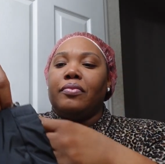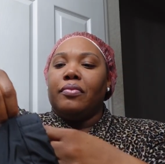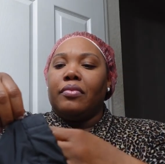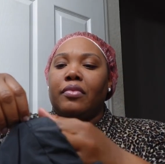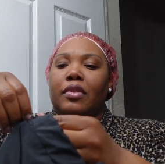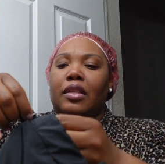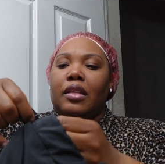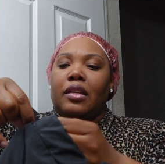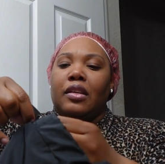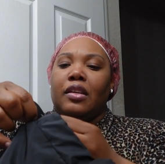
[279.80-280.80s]

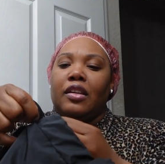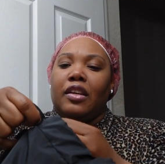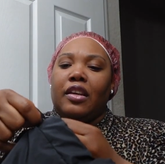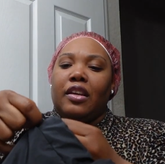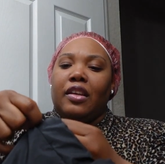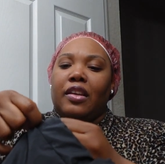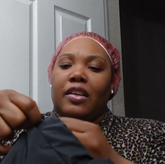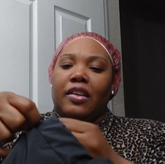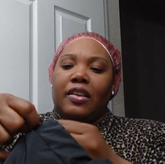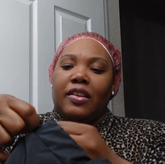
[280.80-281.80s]

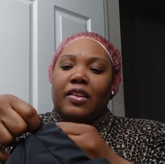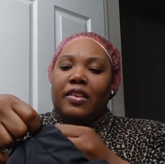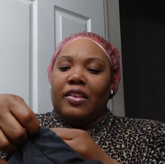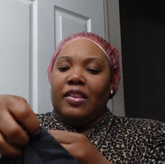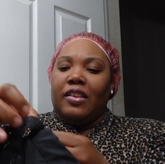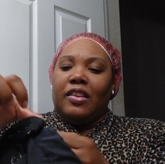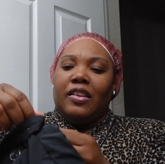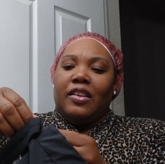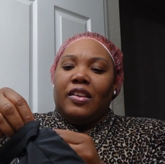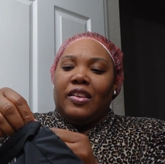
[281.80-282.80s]

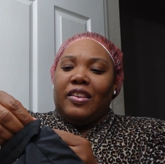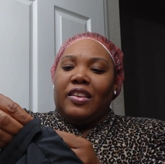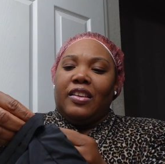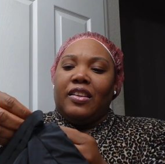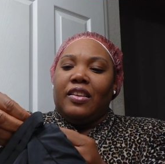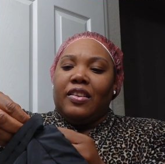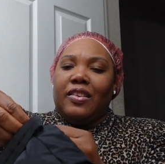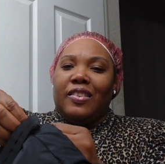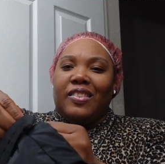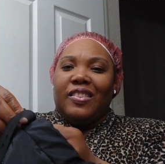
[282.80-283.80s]

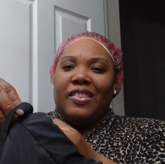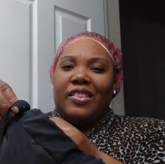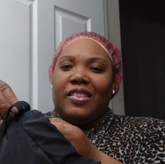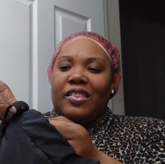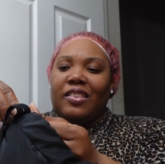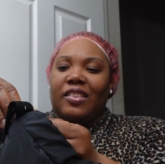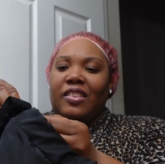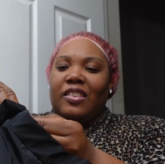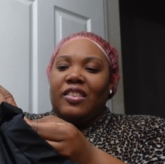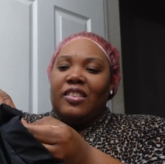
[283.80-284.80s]

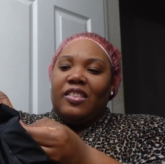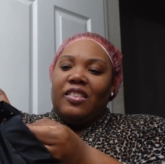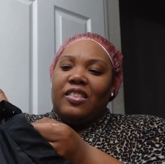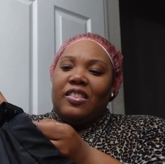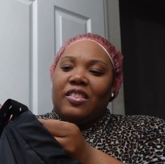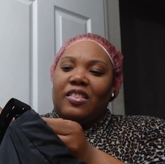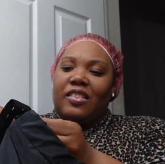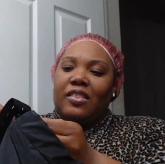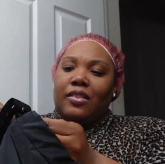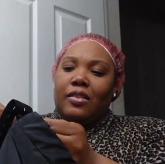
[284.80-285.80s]

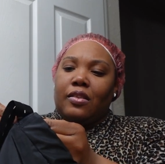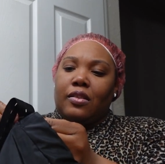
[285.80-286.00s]
(silence)